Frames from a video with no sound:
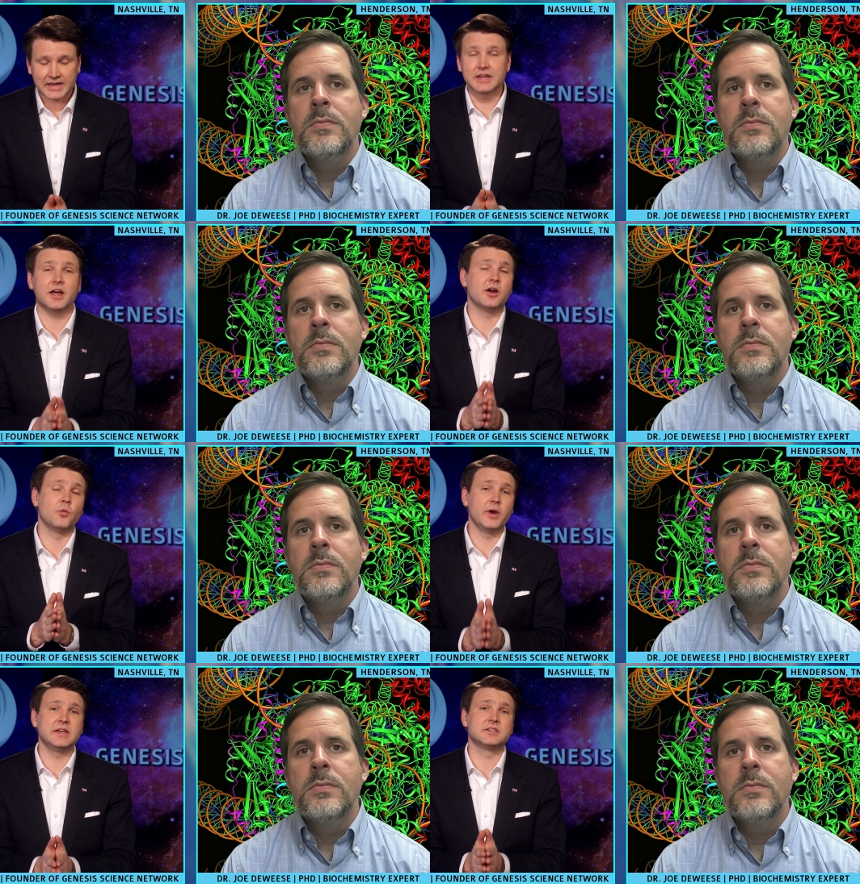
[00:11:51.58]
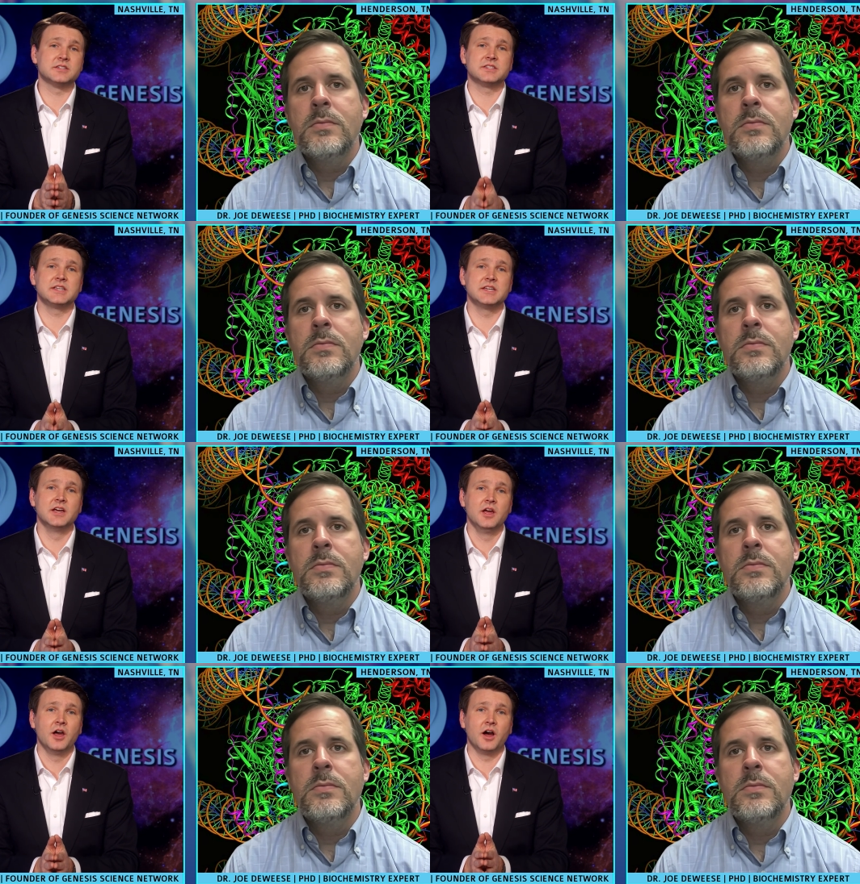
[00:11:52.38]
Speaker 1: cannot wait to
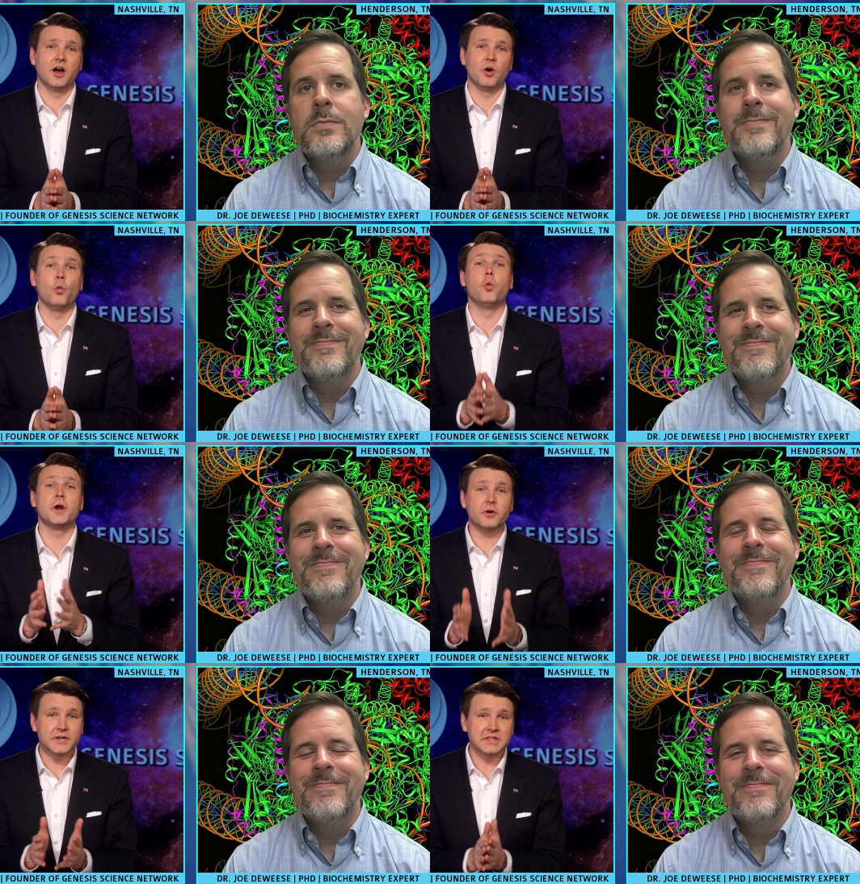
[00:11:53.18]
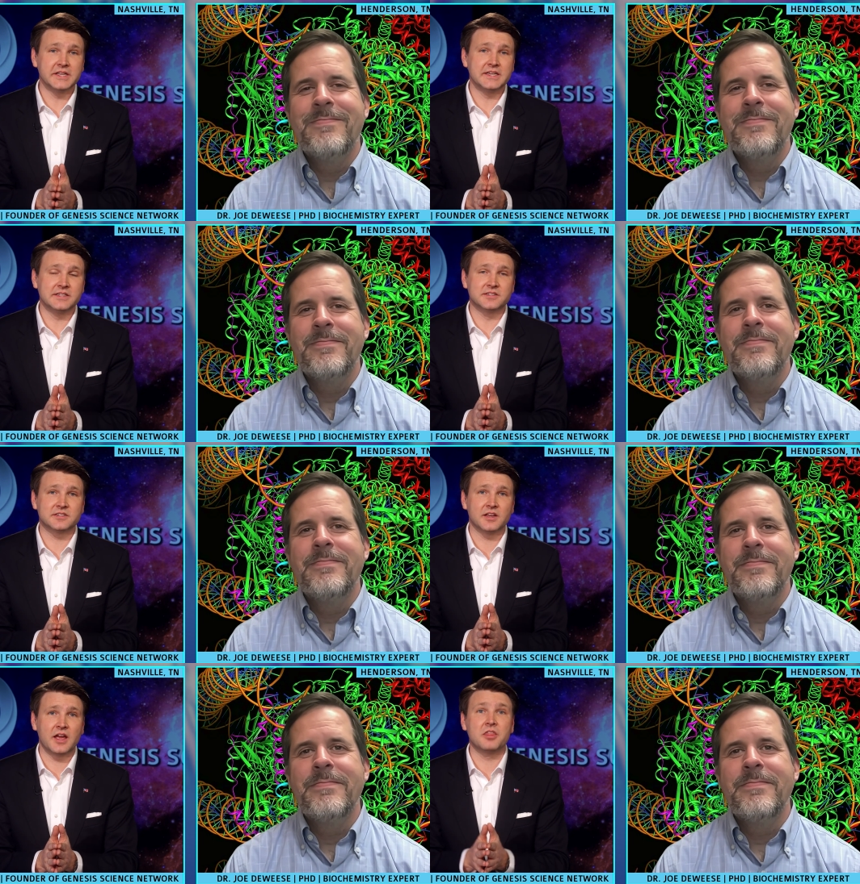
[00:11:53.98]
see uh, where it leads.
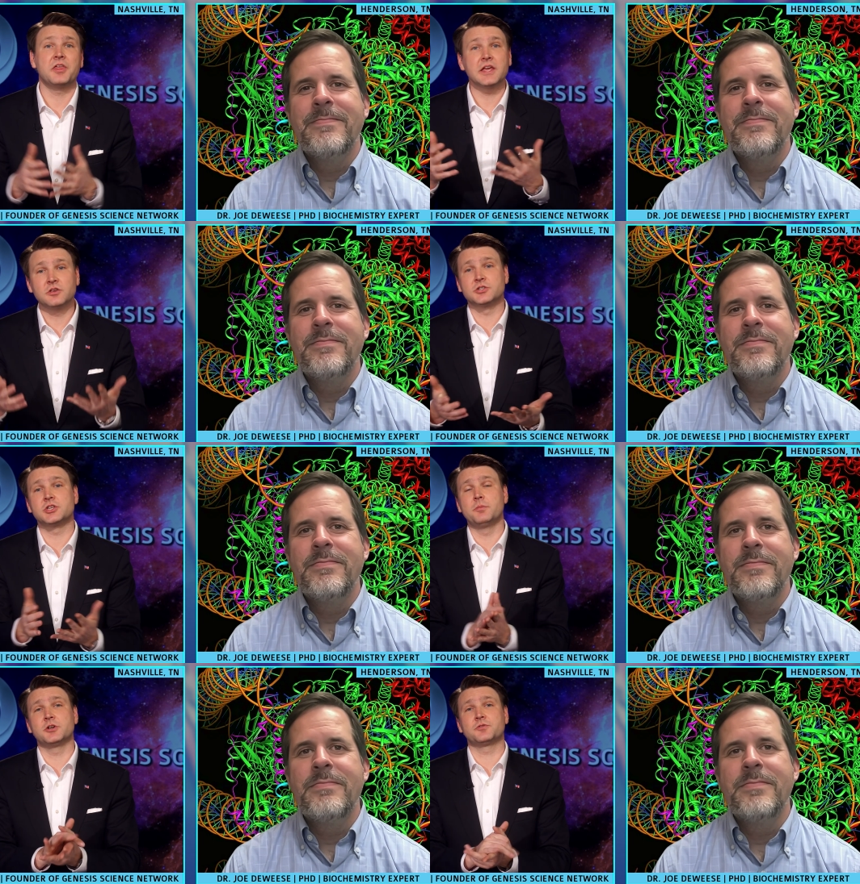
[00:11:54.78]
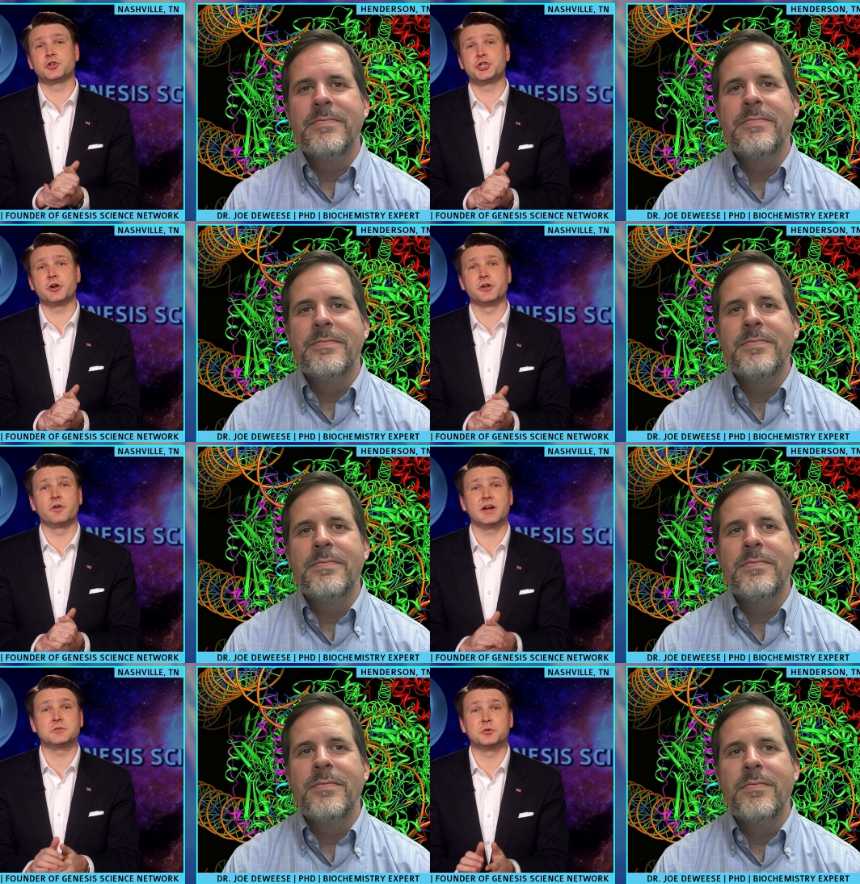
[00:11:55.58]
Thank you so much for sharing your
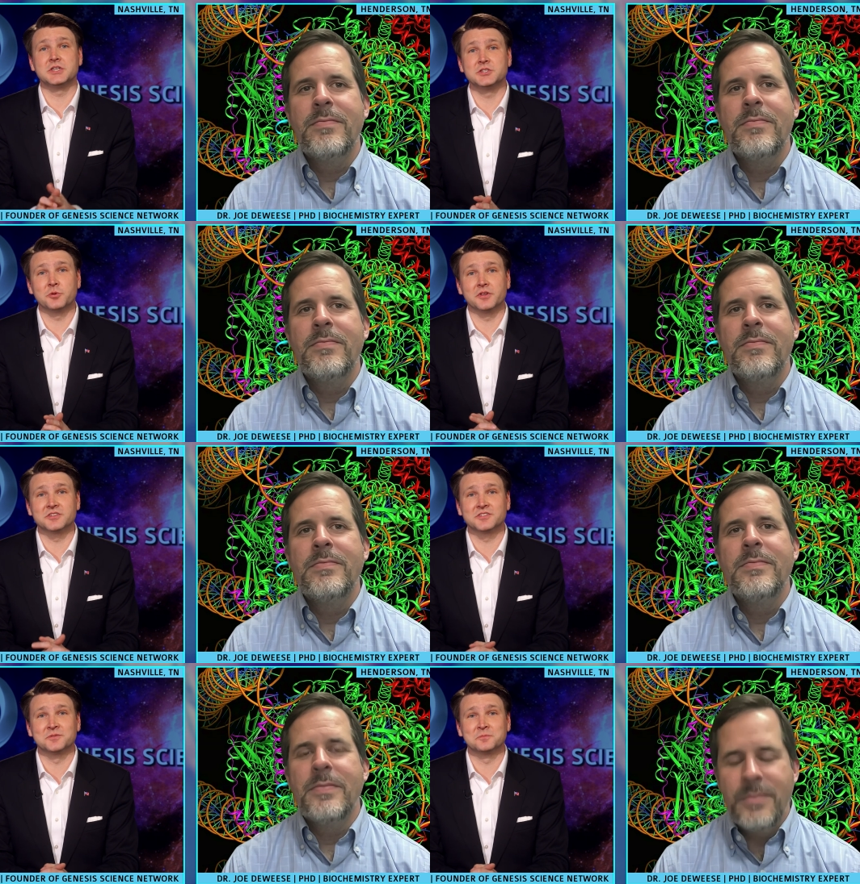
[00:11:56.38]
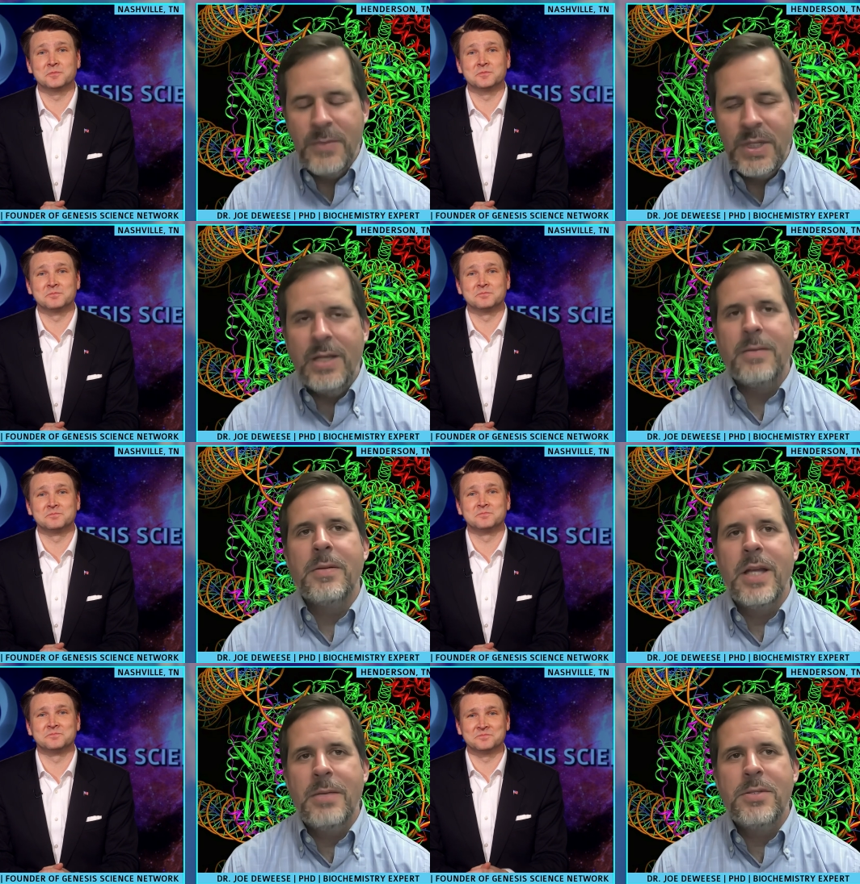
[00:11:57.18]
expertise with us.
Speaker 2: Yeah,
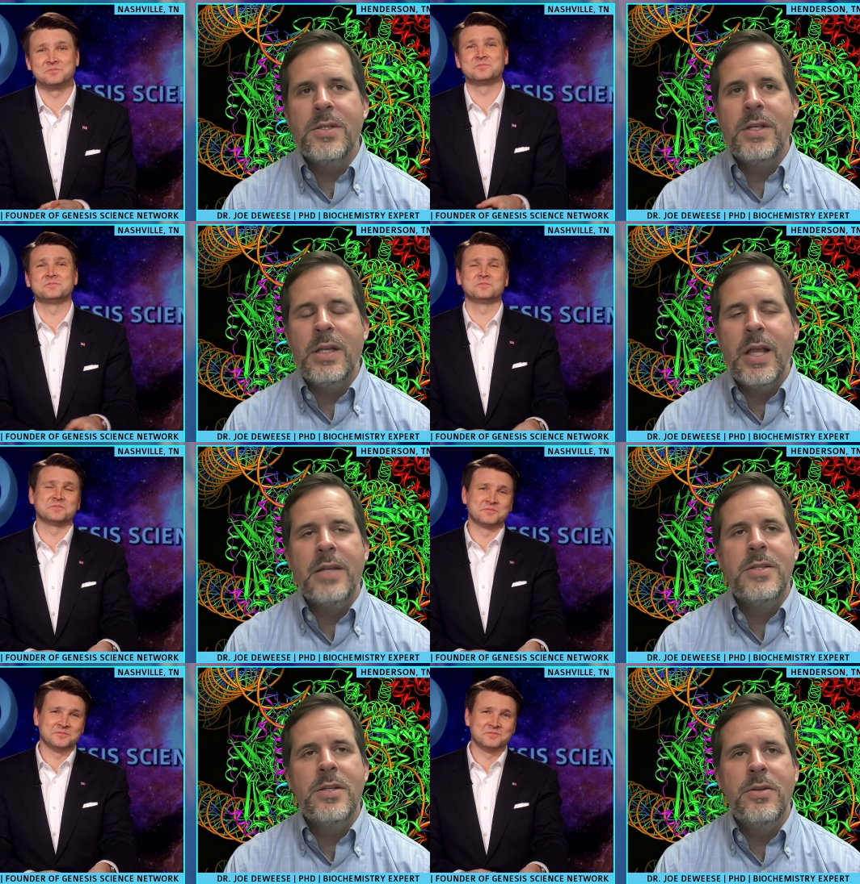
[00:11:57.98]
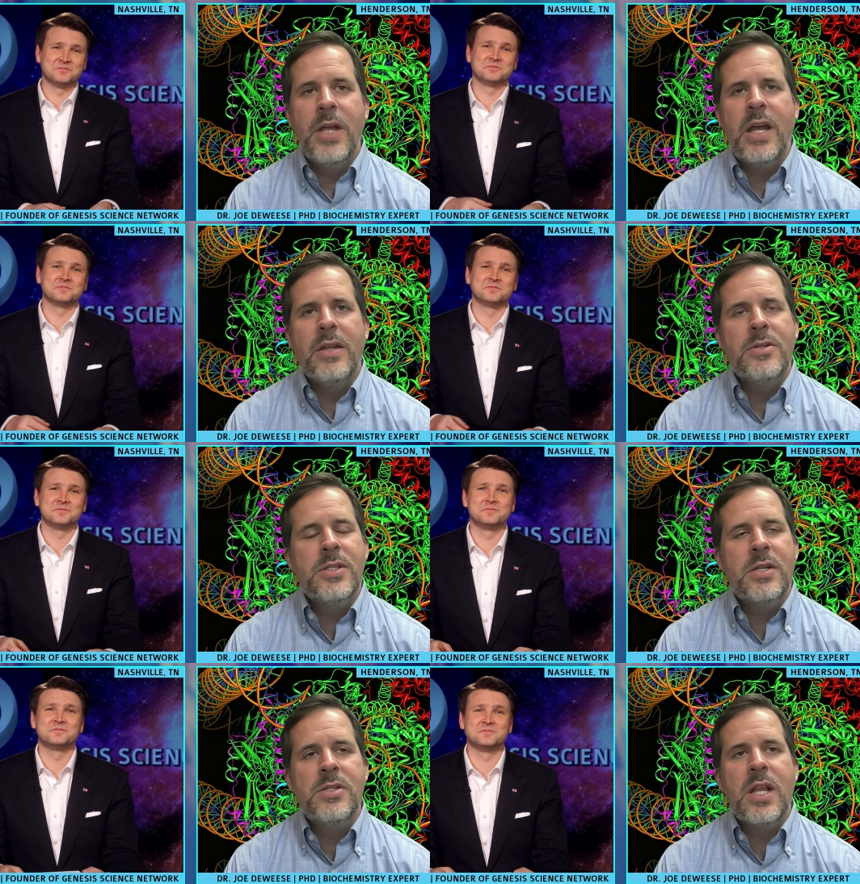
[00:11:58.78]
absolutely. Glad to. Yeah,
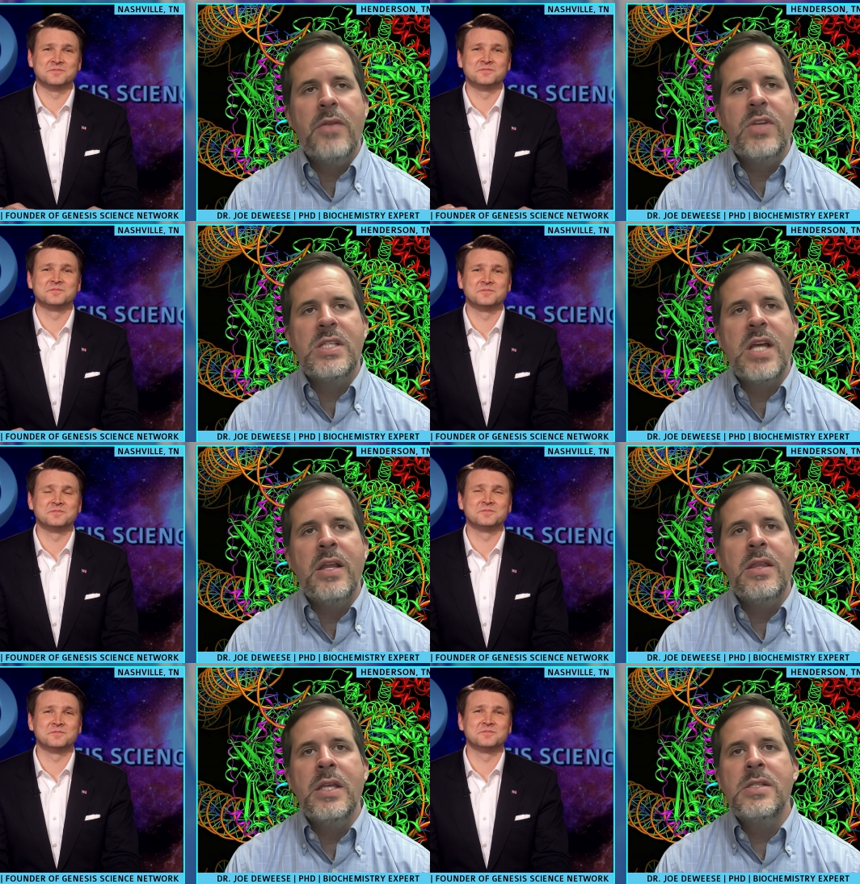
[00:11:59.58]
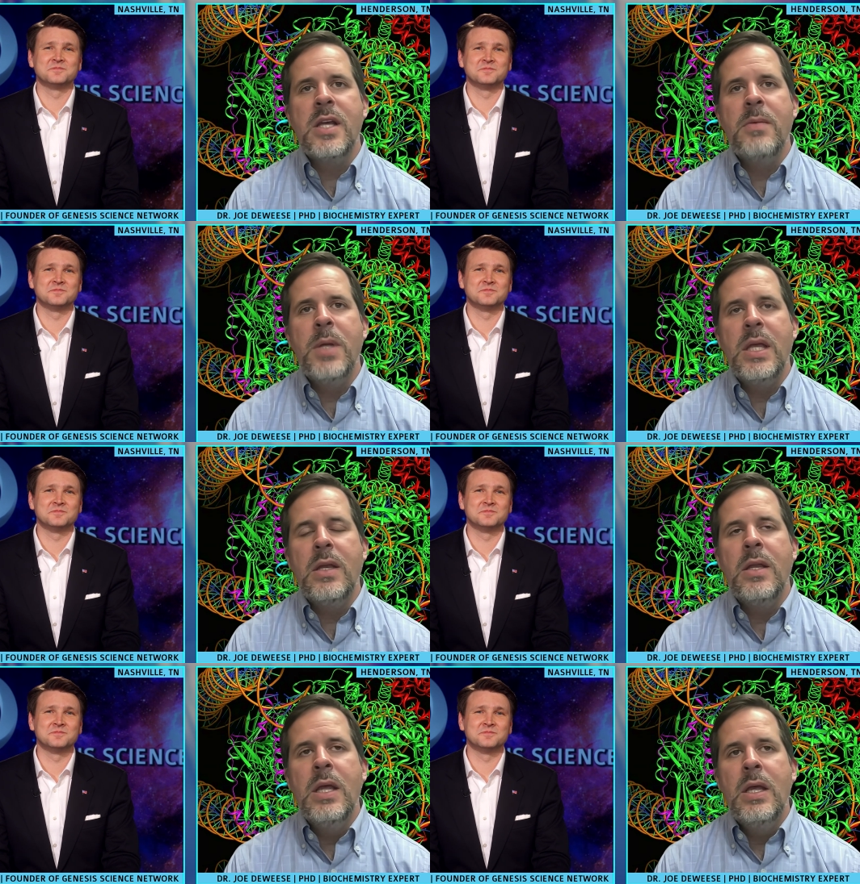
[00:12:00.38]
there's there's a lot of exciting things coming
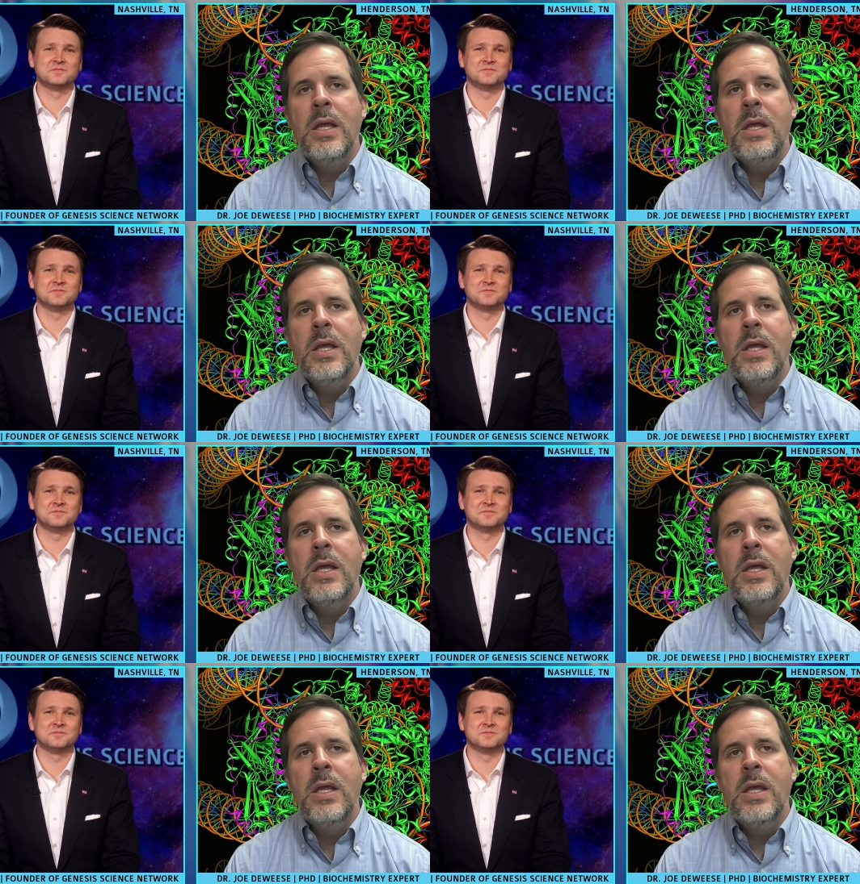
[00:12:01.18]
and